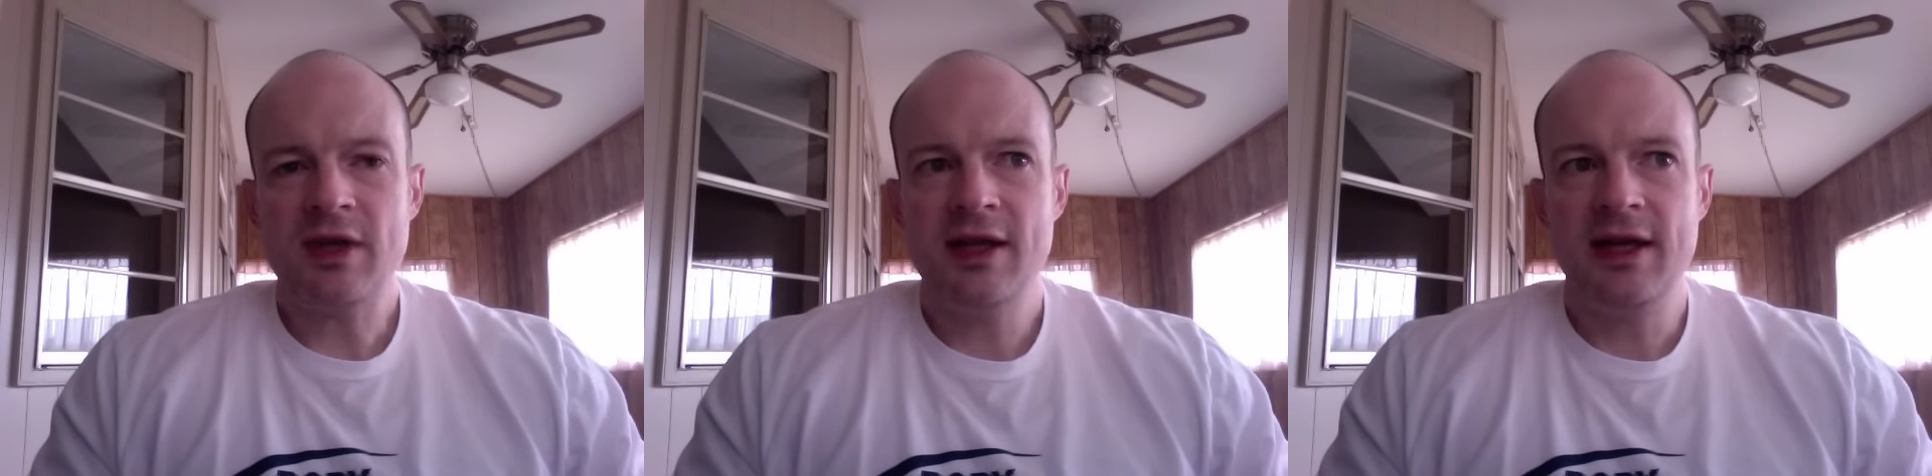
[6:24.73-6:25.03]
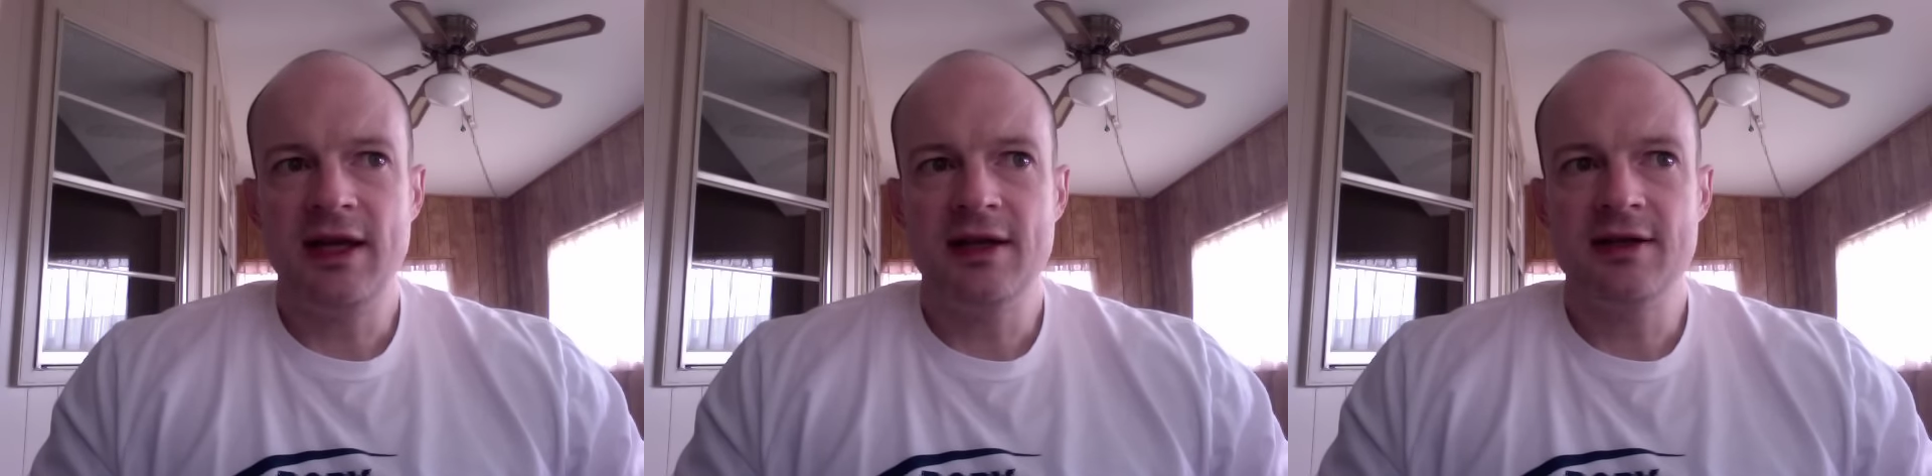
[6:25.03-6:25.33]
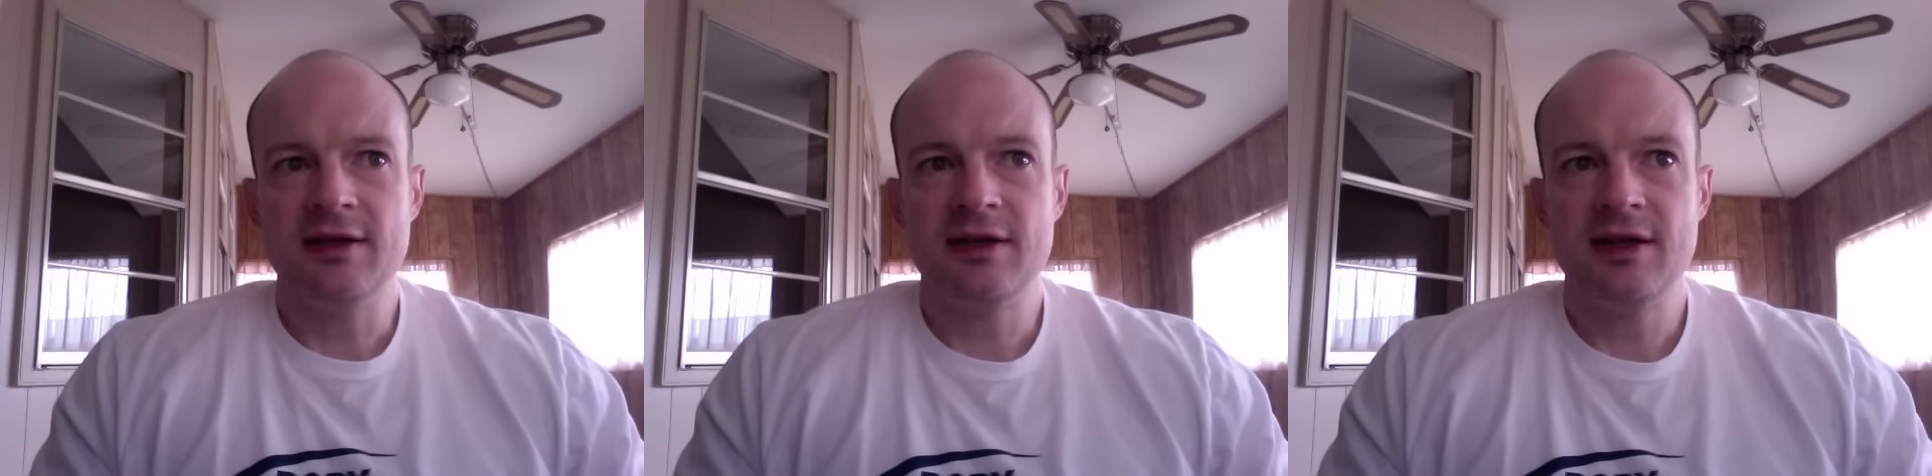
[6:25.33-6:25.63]

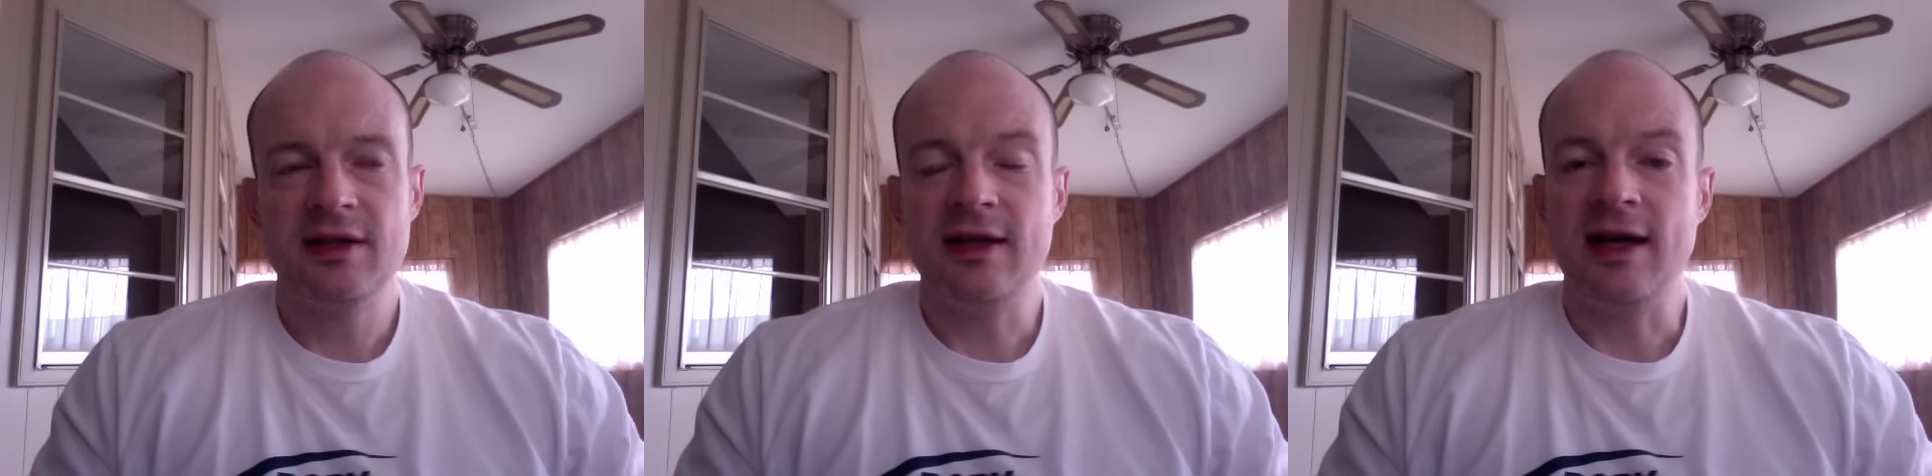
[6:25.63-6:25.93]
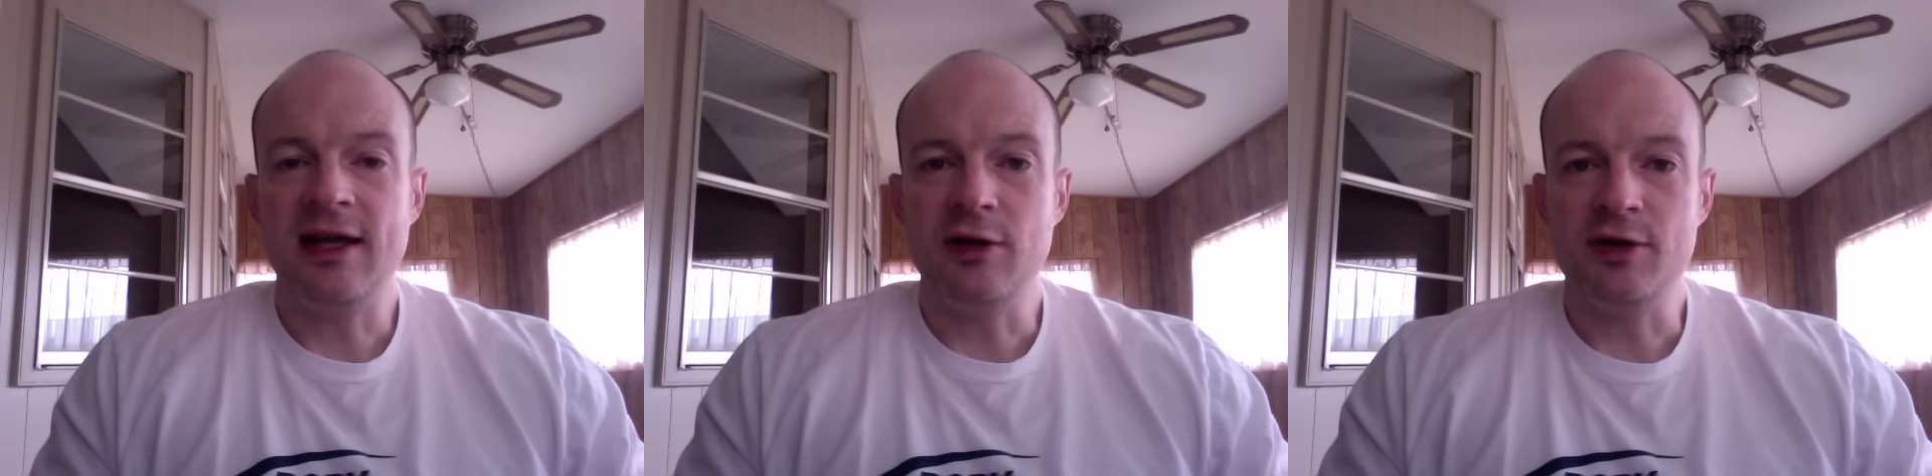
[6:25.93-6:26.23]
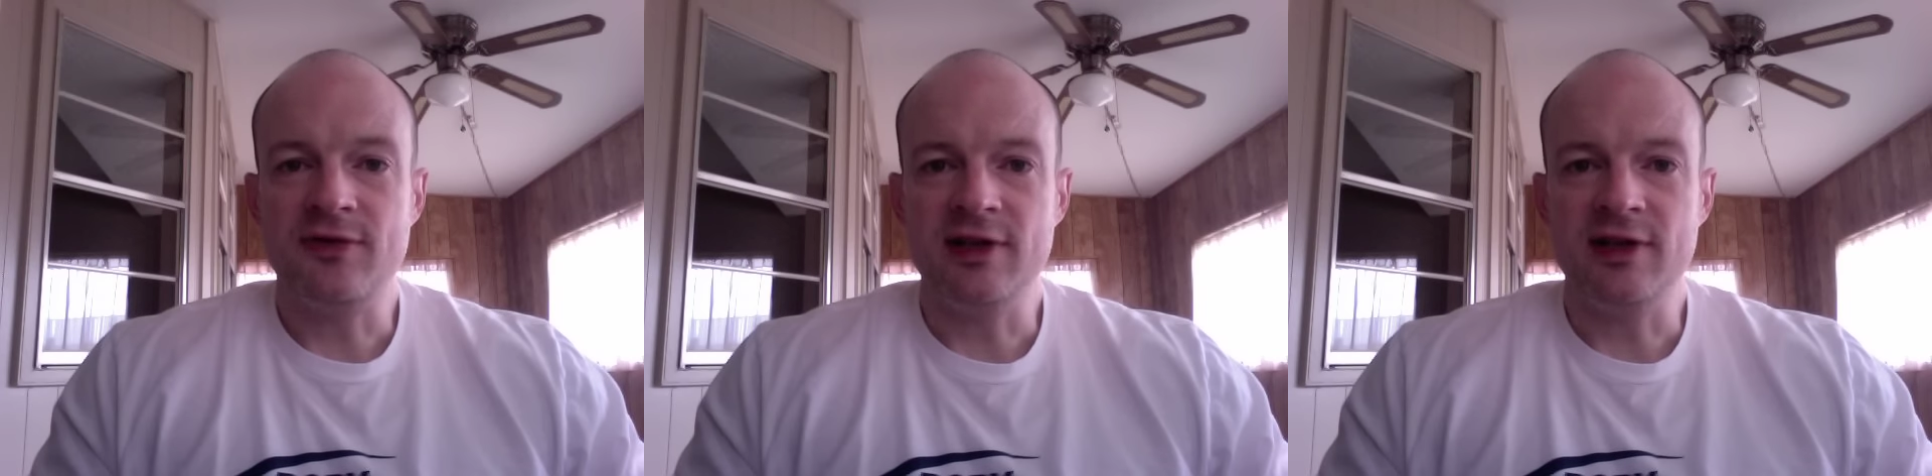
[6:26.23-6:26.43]
in Tagalog.